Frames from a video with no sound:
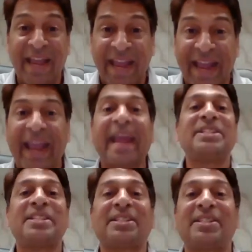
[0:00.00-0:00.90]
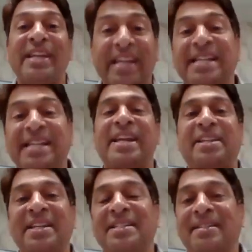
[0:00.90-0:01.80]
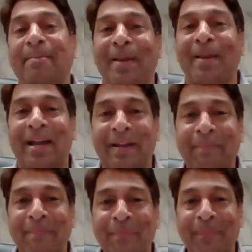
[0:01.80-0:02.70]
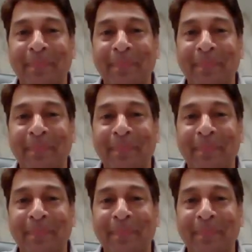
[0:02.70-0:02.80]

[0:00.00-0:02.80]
when A is initiating supply,